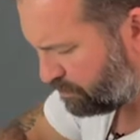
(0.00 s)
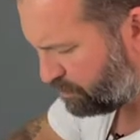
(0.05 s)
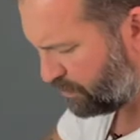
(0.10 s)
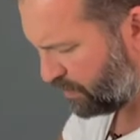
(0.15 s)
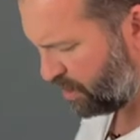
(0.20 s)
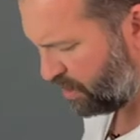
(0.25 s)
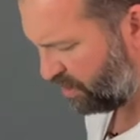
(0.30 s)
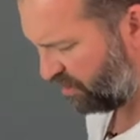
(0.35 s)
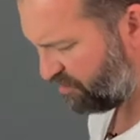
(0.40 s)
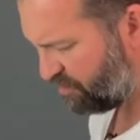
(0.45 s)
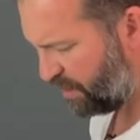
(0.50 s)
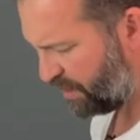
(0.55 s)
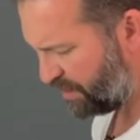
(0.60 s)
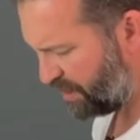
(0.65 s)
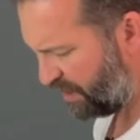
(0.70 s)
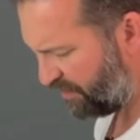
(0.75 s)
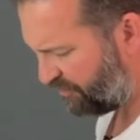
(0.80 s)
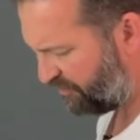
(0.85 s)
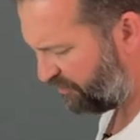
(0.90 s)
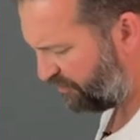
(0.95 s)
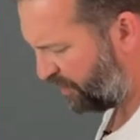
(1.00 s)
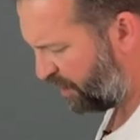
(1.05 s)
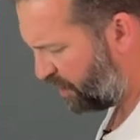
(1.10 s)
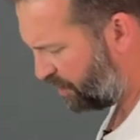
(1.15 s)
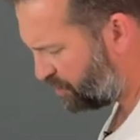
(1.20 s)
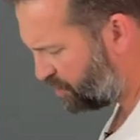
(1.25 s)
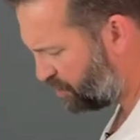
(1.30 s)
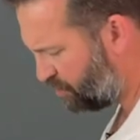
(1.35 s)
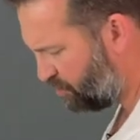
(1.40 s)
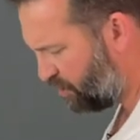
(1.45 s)
Now I've made that far
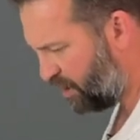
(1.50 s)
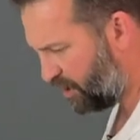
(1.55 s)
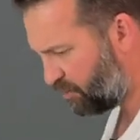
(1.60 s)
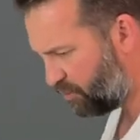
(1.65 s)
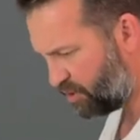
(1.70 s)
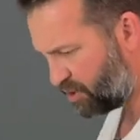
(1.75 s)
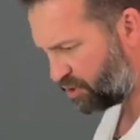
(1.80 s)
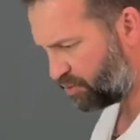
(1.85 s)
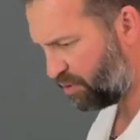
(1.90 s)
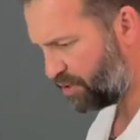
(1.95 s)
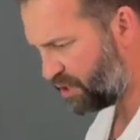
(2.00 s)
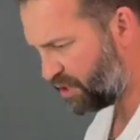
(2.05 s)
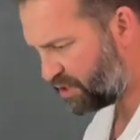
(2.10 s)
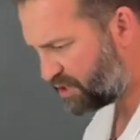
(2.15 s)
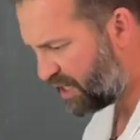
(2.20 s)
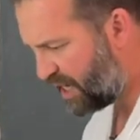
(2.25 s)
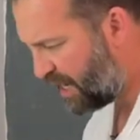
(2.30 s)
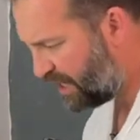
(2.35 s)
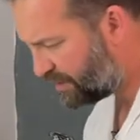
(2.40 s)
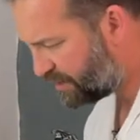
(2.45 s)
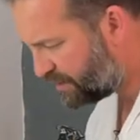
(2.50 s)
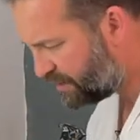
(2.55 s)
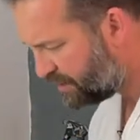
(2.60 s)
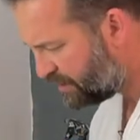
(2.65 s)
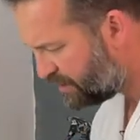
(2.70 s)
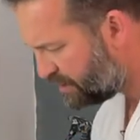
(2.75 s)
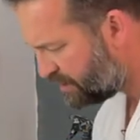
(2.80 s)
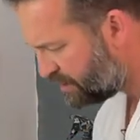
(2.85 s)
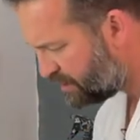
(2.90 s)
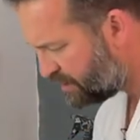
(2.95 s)
too liquid, so I need to add
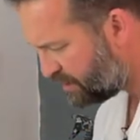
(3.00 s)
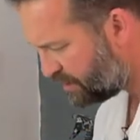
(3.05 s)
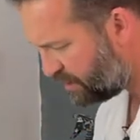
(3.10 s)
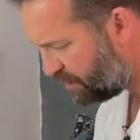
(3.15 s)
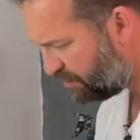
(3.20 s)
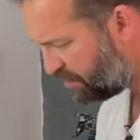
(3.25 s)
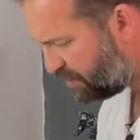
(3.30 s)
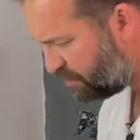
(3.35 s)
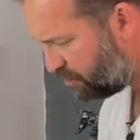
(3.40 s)
a bit